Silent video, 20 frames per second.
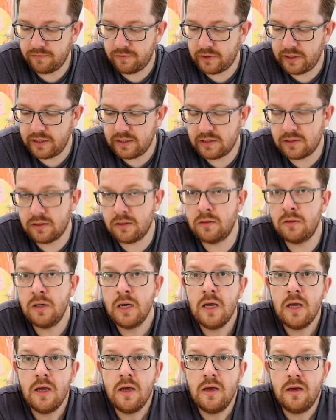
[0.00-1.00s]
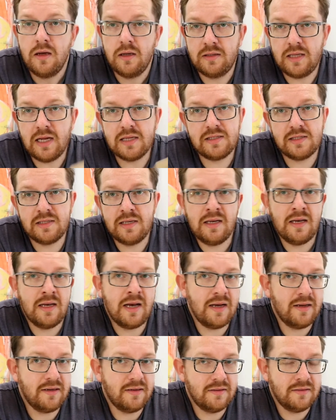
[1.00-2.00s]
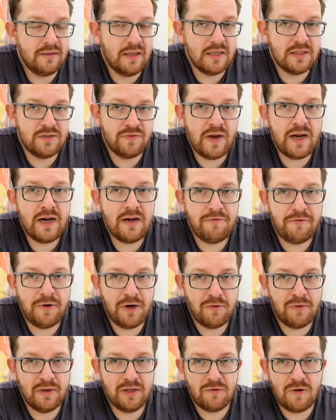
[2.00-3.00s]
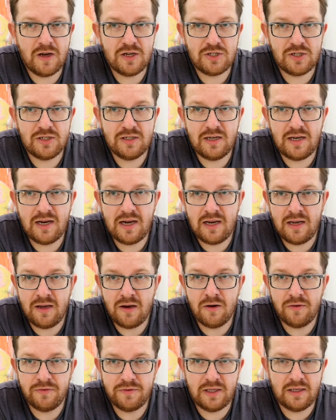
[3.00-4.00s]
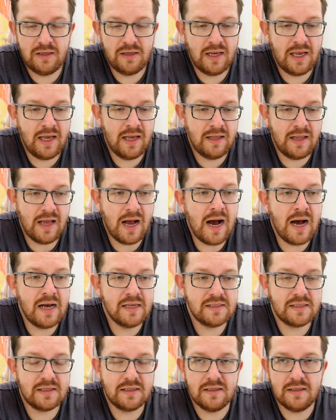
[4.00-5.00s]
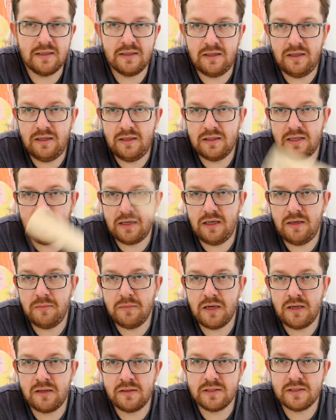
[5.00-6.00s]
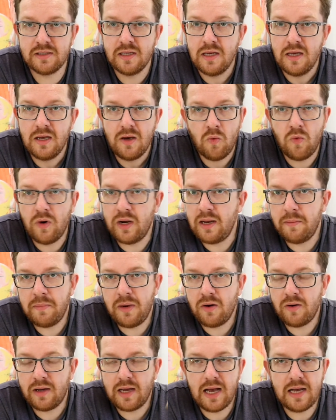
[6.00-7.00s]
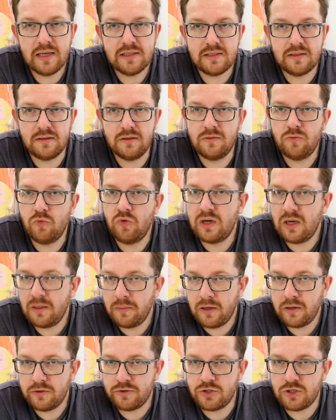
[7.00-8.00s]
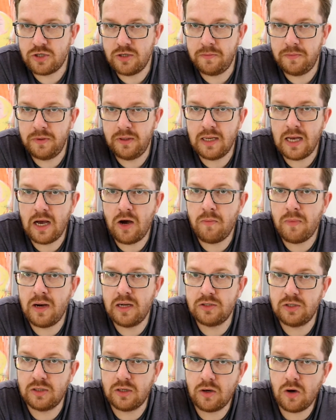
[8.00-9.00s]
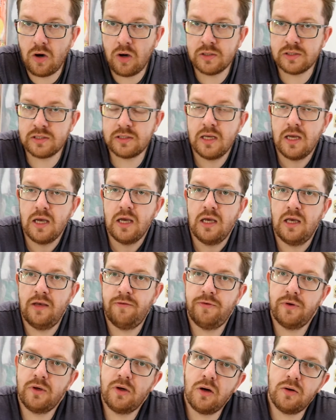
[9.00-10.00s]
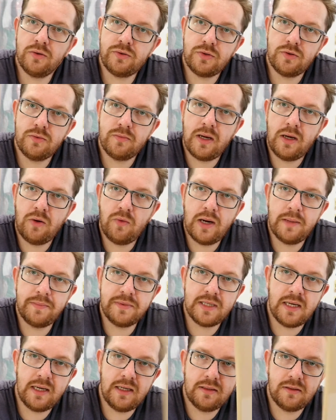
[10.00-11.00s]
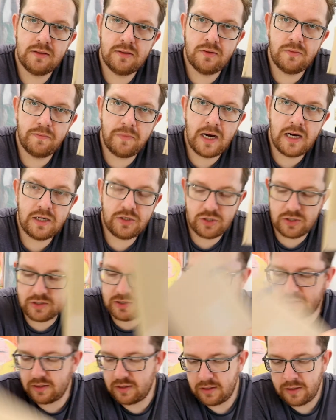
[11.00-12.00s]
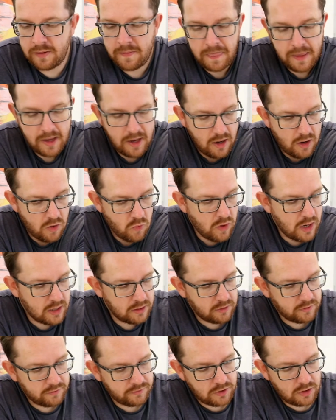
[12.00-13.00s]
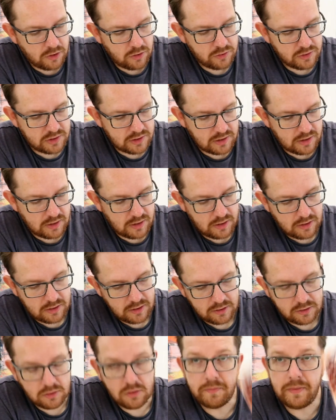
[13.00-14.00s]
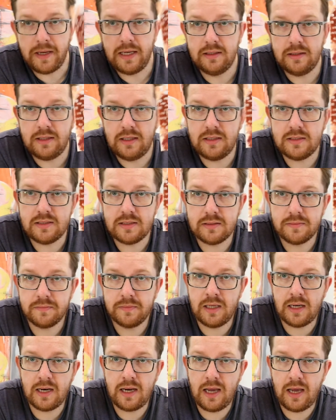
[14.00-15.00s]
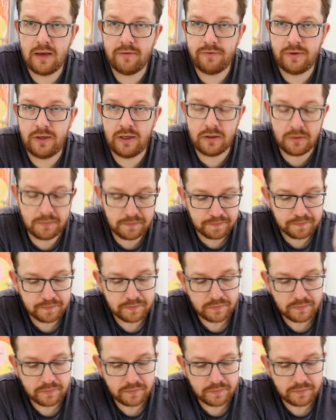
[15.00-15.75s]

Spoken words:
for it. So that's very frequent question that I often get asked in the emails. What about custom? What about shipping? How much it costs? If you go to my website to purchase one of those little paintings that I have here,